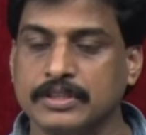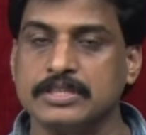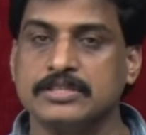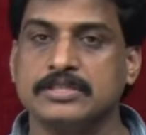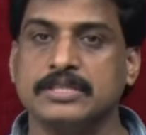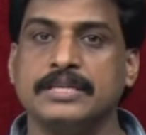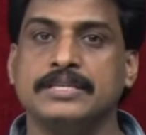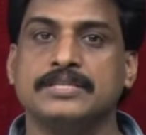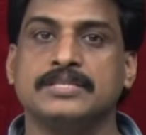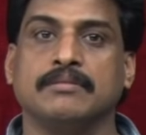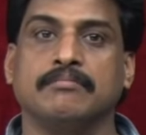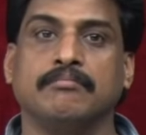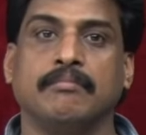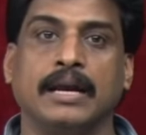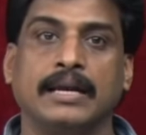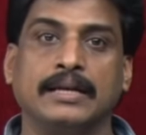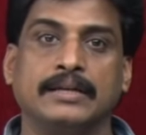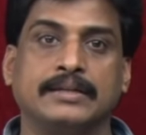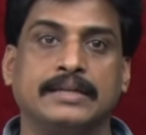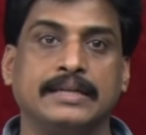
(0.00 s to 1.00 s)
This is a
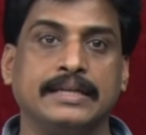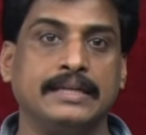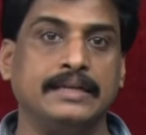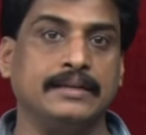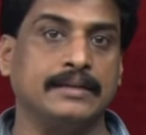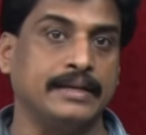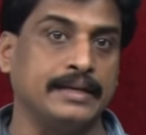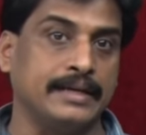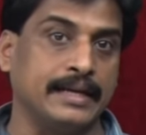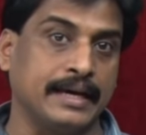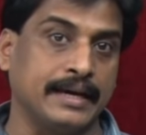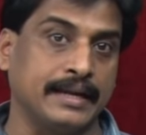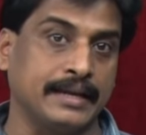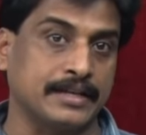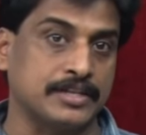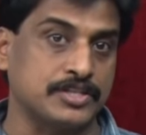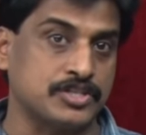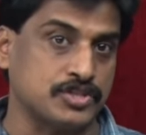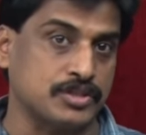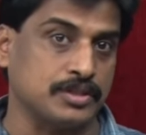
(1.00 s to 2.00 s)

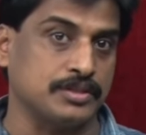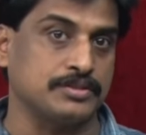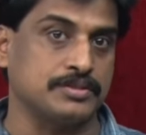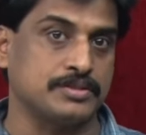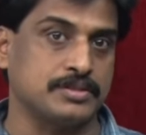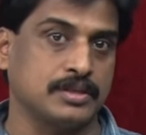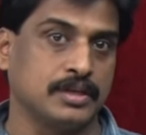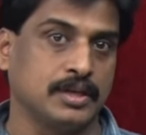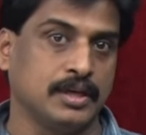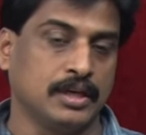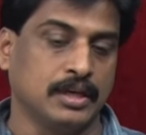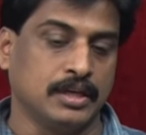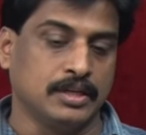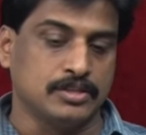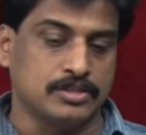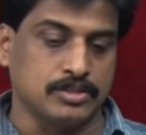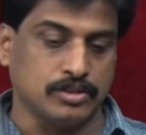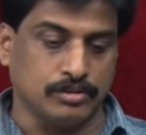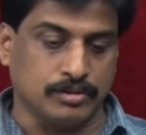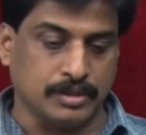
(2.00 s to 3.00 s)
multi-redirections.
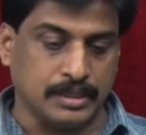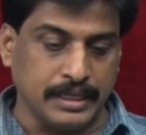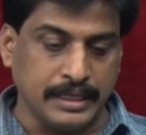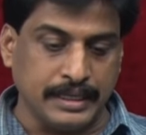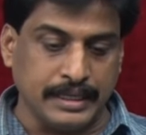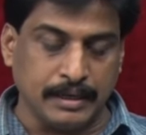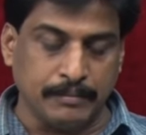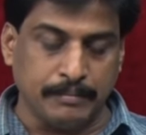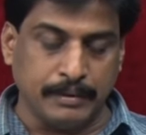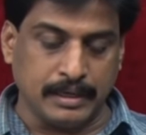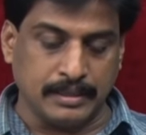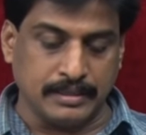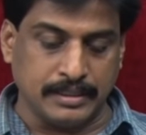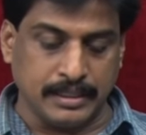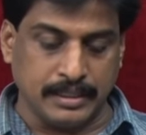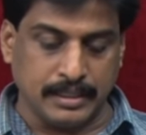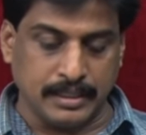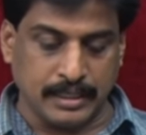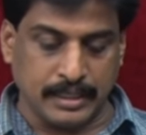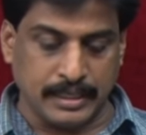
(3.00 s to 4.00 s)
So TEE
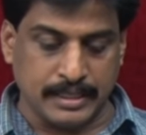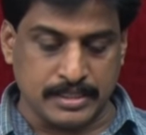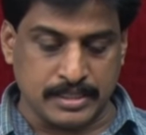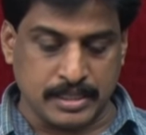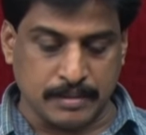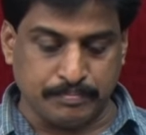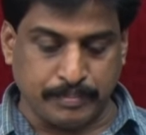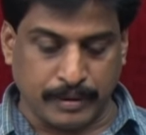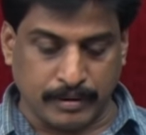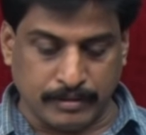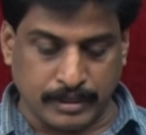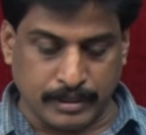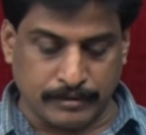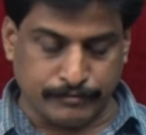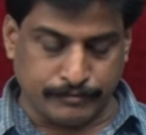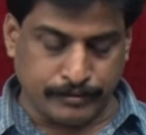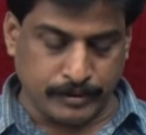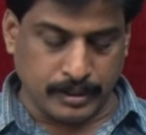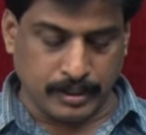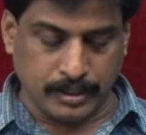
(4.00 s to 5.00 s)
is a
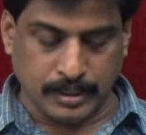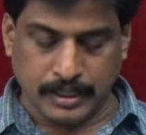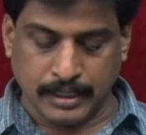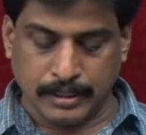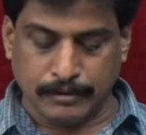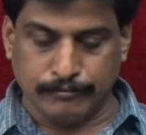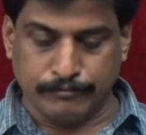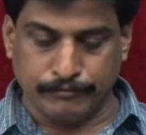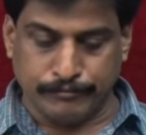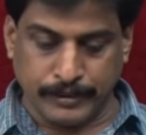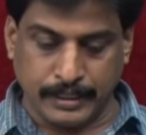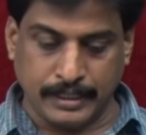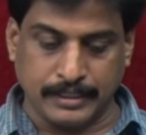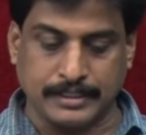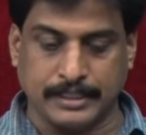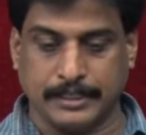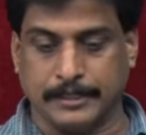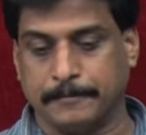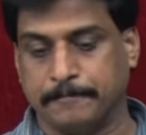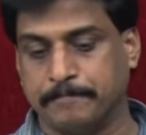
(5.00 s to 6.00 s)
powerful
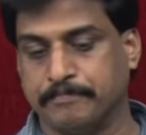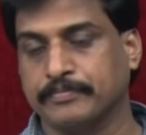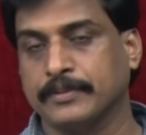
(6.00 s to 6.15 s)
filter.